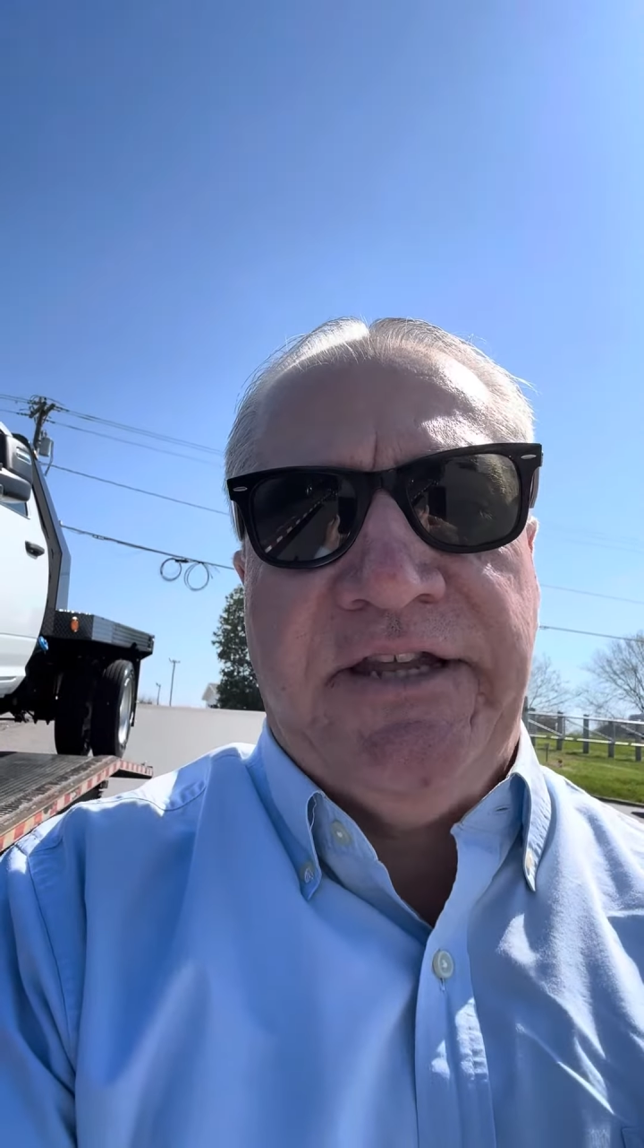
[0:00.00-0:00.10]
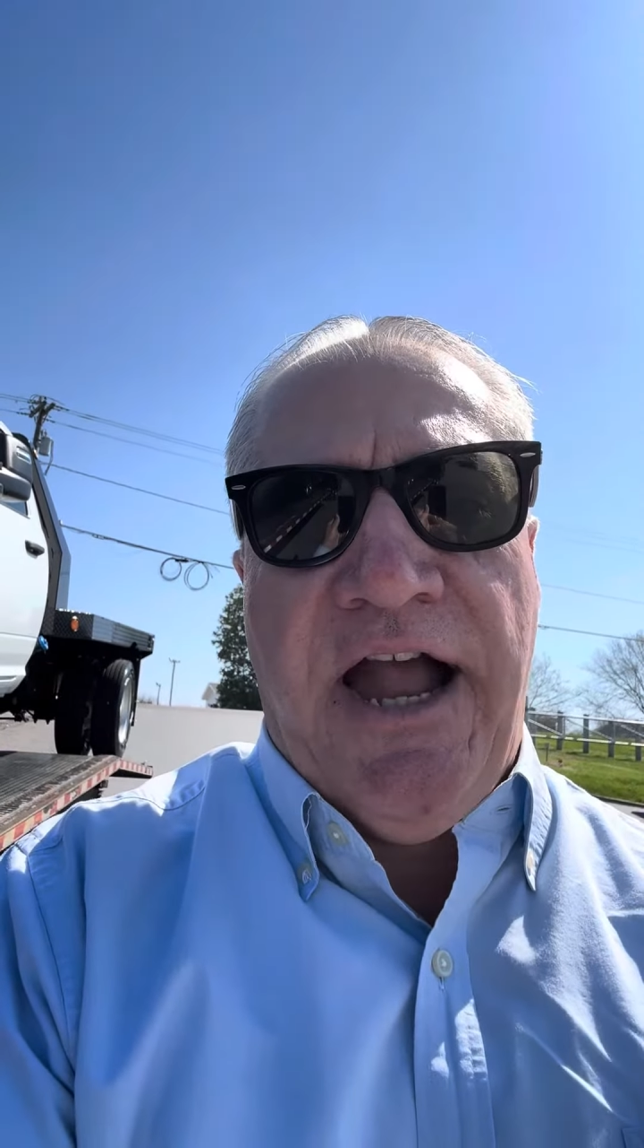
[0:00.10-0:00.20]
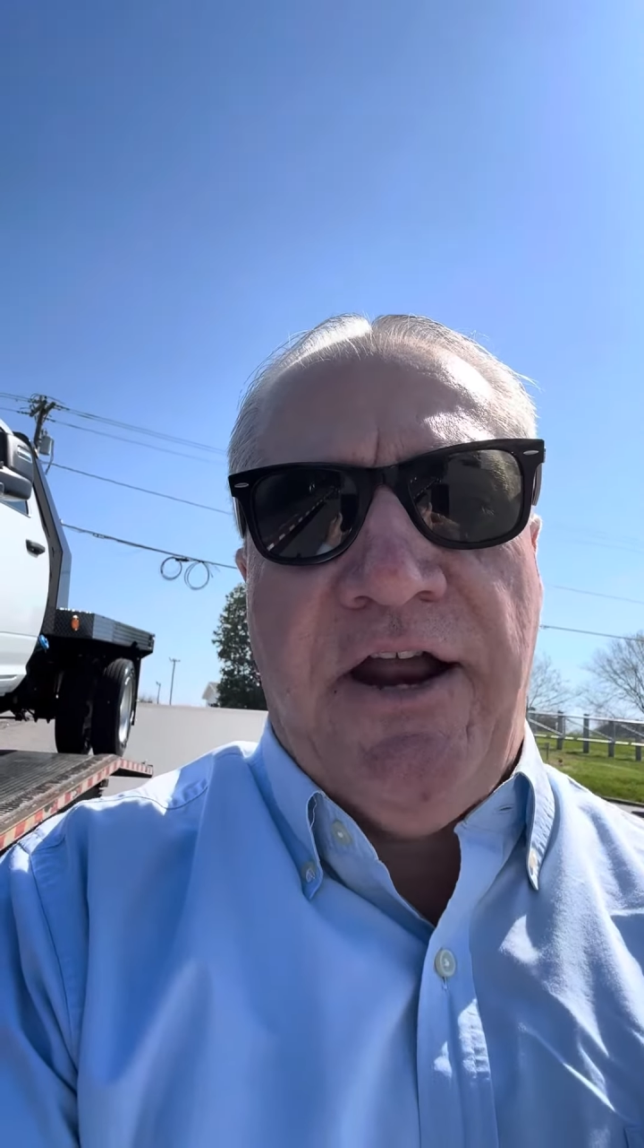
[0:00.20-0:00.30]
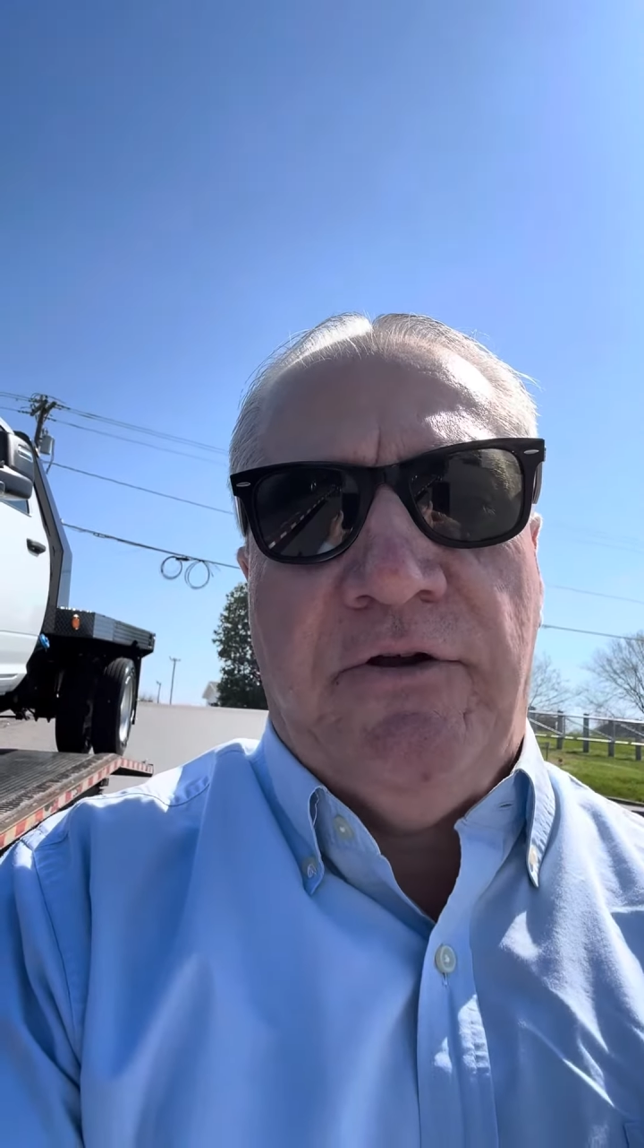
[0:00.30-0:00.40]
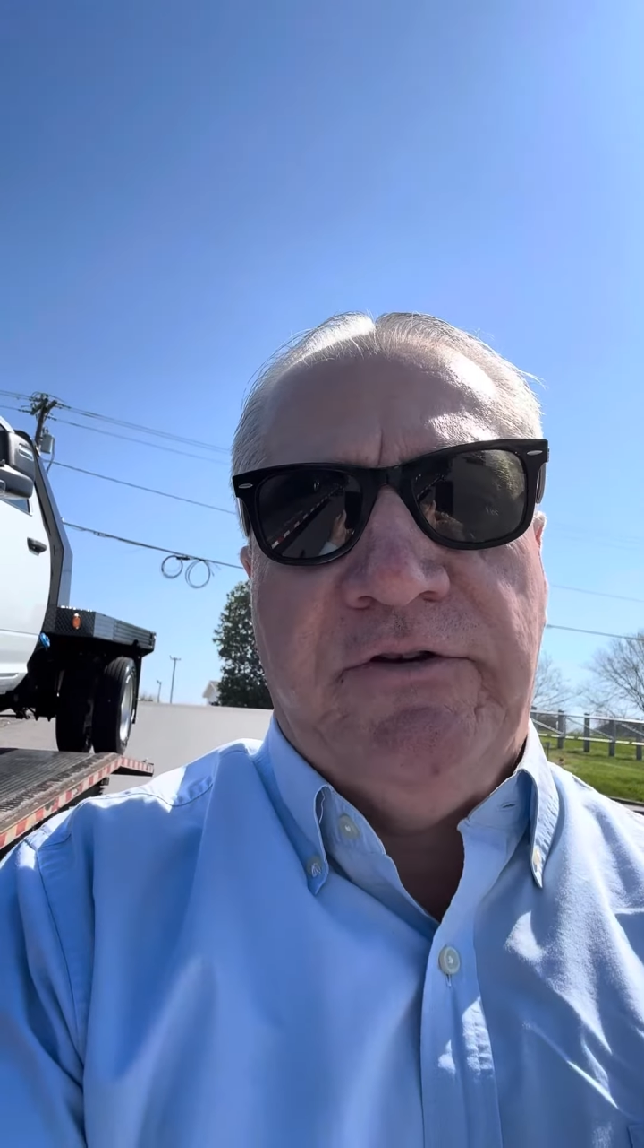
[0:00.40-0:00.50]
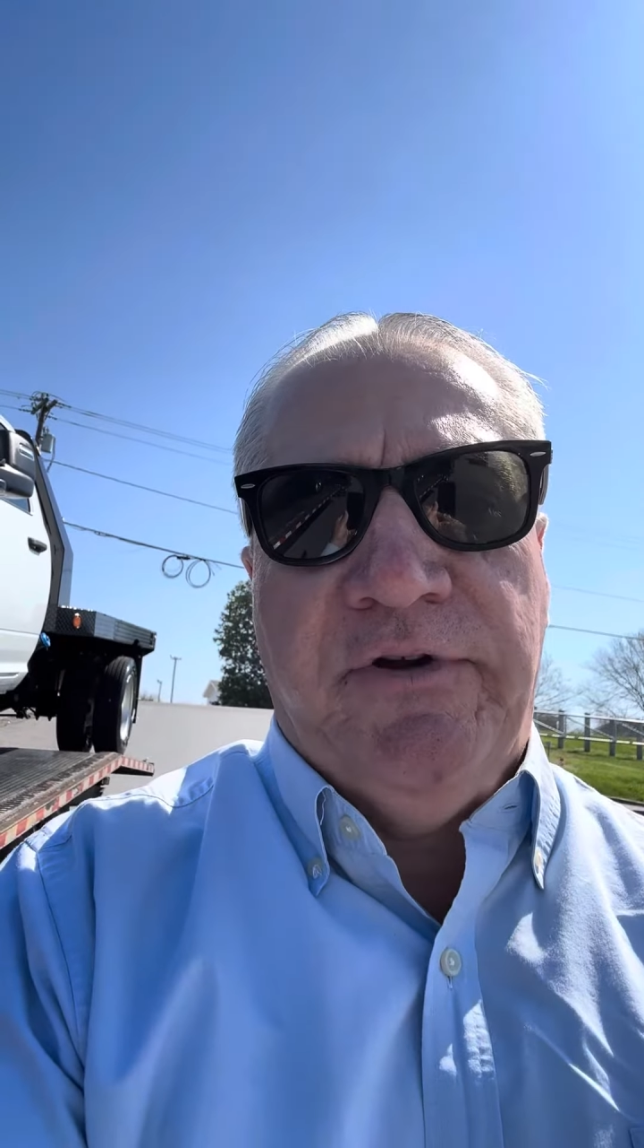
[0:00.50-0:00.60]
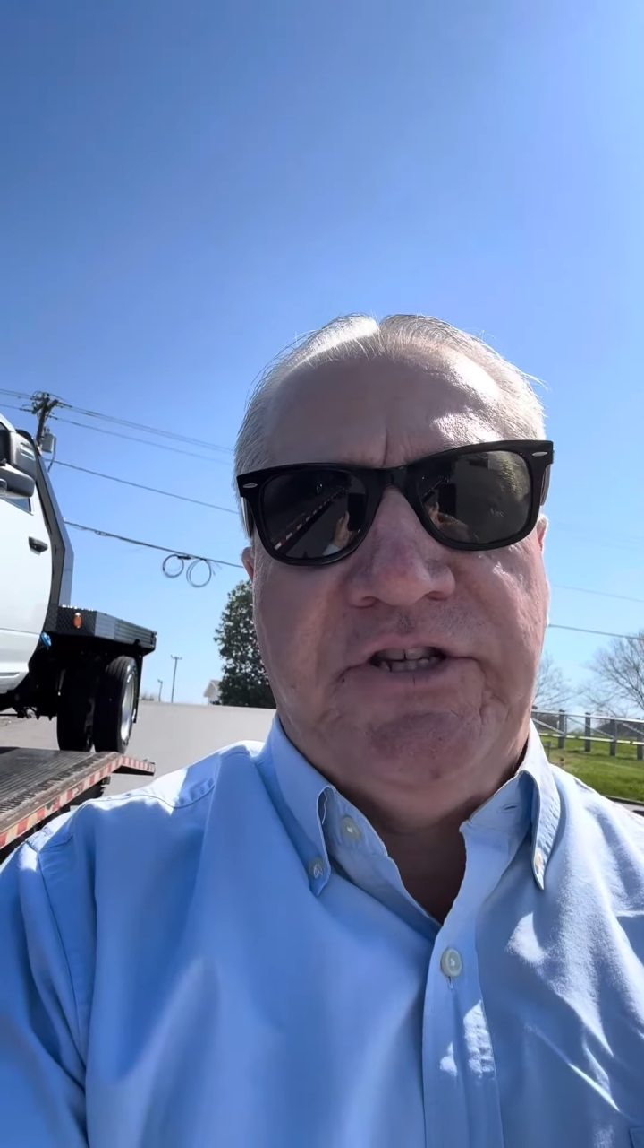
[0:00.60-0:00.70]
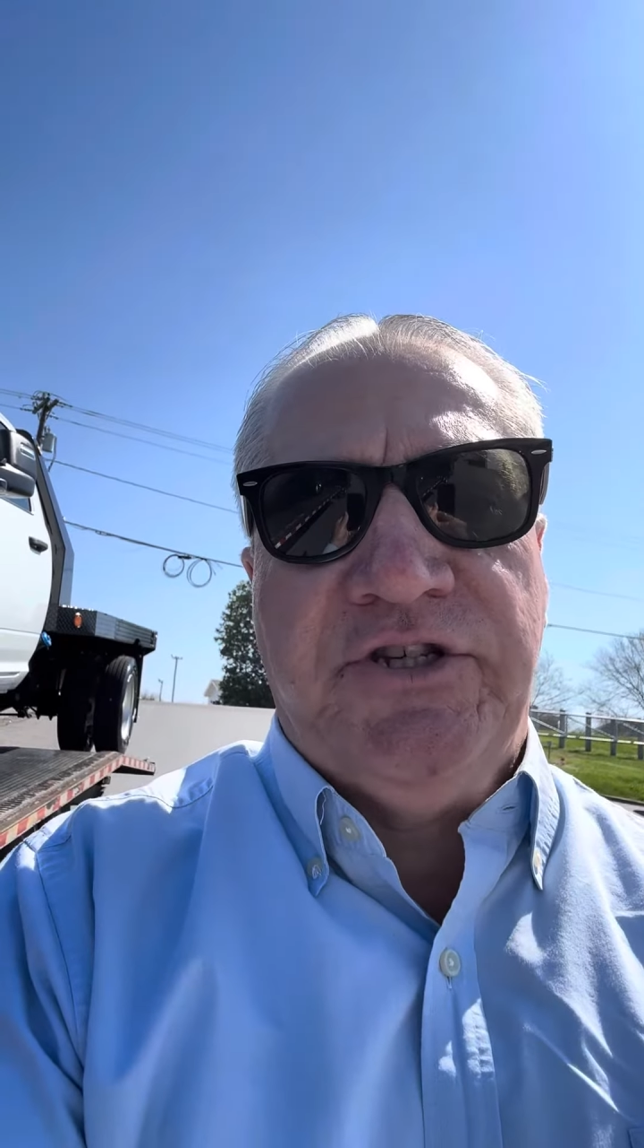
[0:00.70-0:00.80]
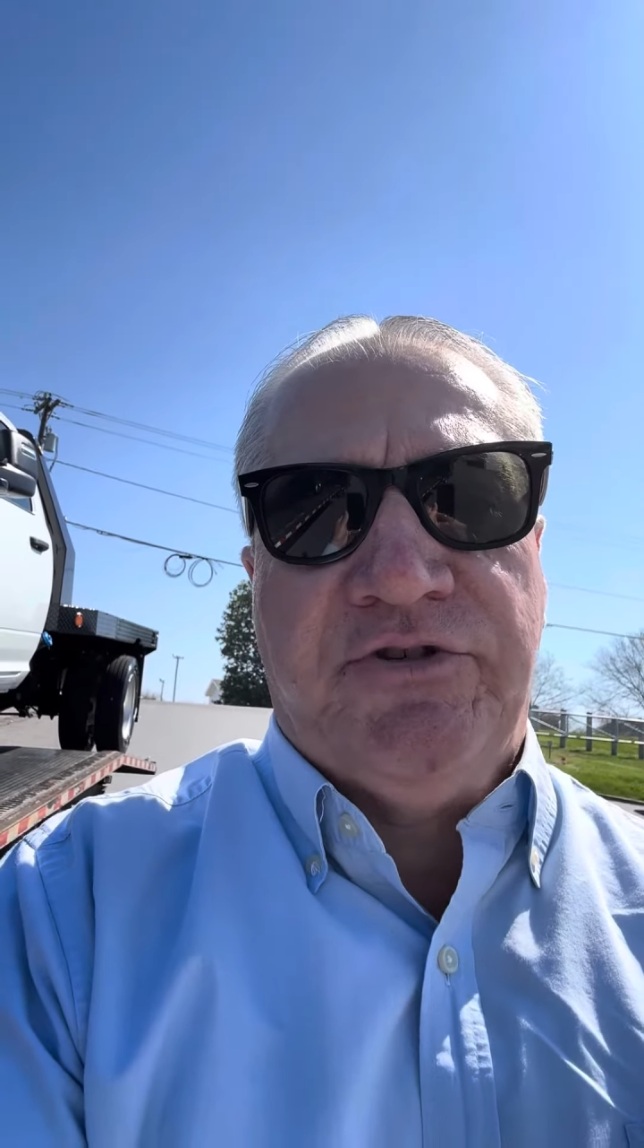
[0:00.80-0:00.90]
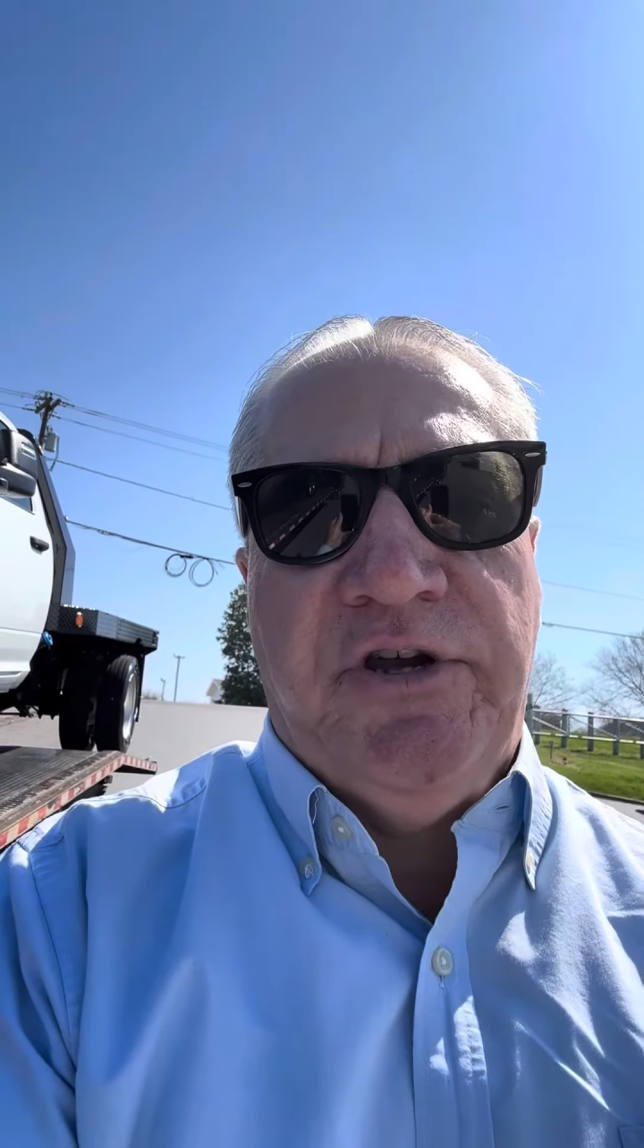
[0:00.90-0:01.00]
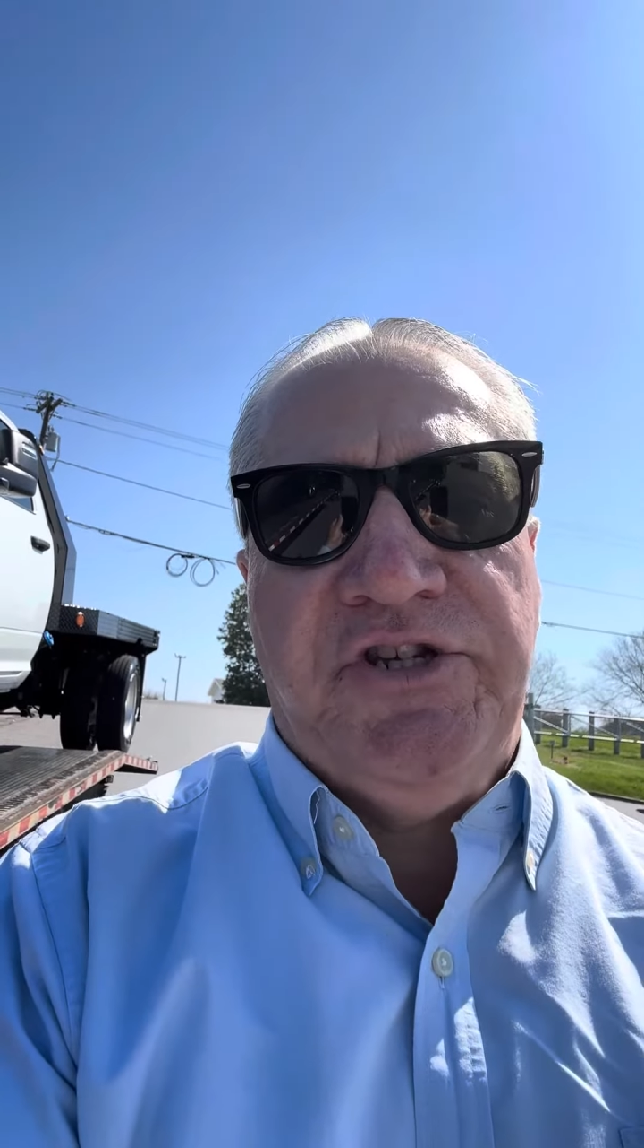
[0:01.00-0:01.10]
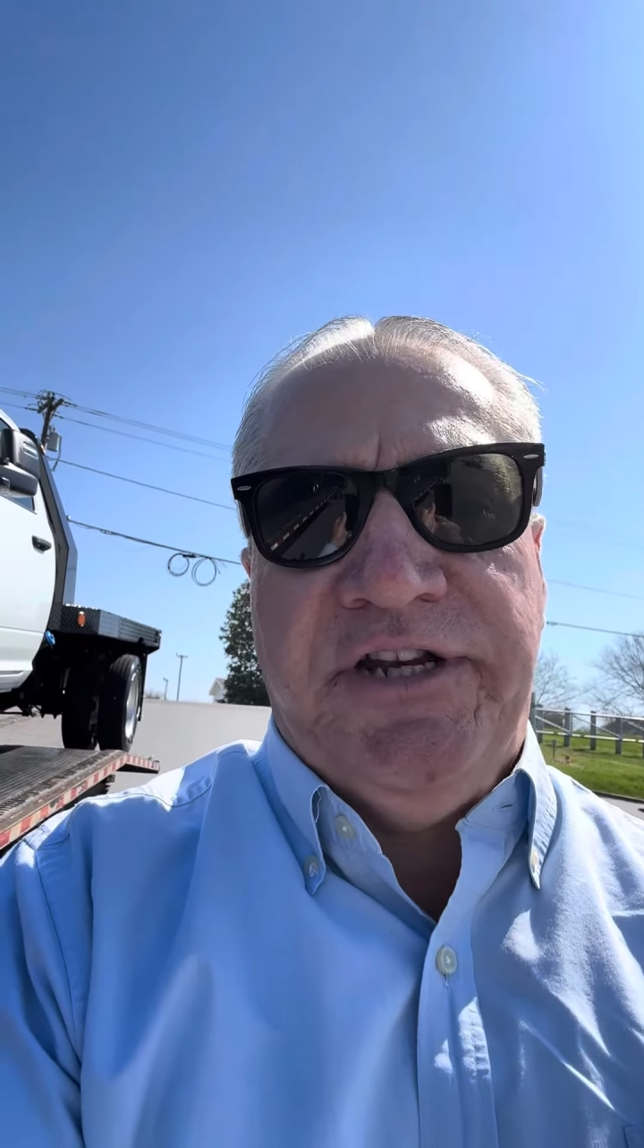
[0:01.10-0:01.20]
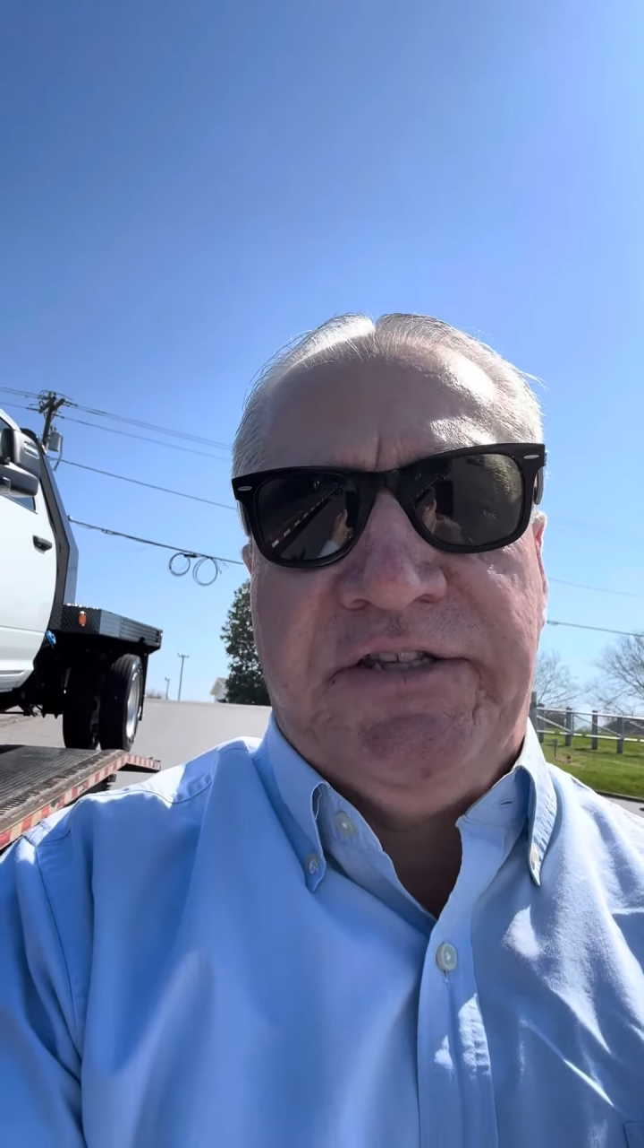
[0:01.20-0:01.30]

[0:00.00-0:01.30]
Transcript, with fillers: title, and registration.